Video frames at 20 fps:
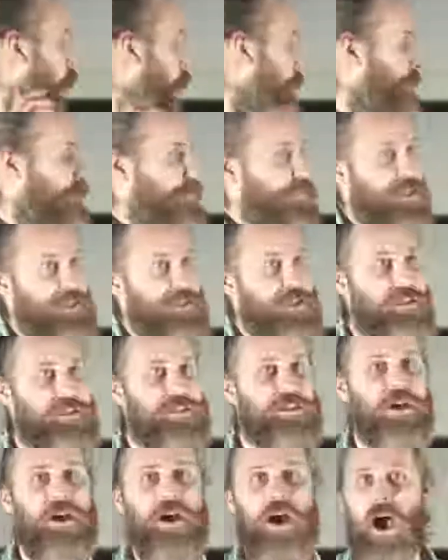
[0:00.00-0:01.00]
offering
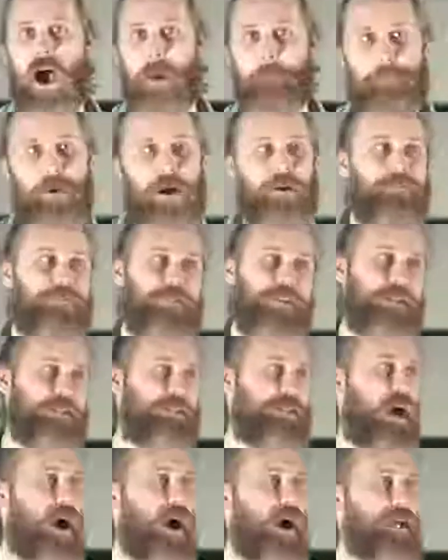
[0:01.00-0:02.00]
that's above their
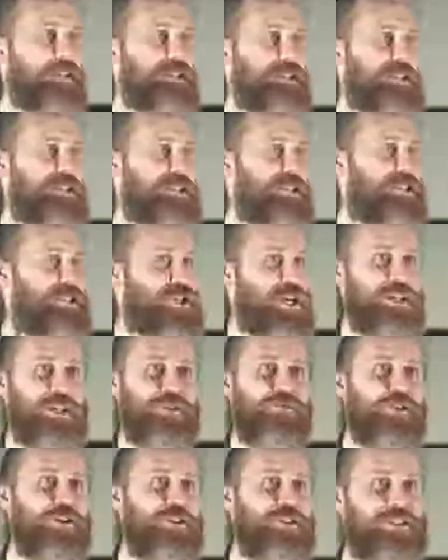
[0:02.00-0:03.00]
tithes. It's a
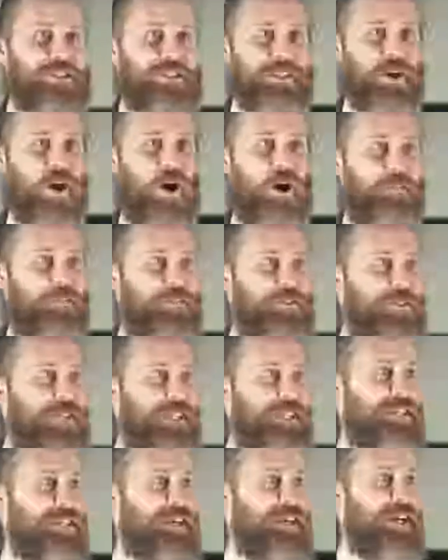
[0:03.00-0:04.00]
generosity
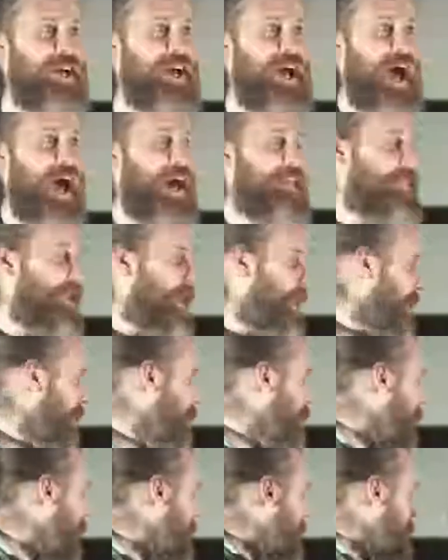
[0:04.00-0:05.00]
offering, and they're
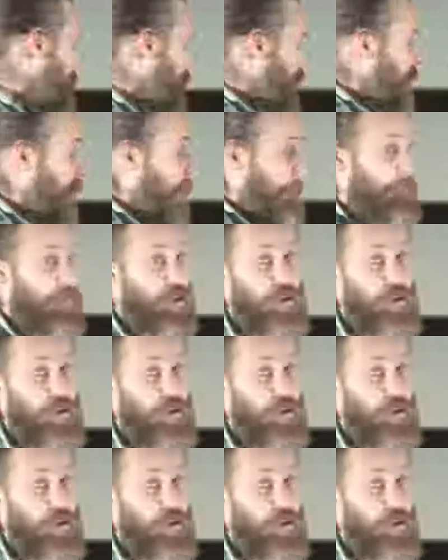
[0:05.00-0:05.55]
going to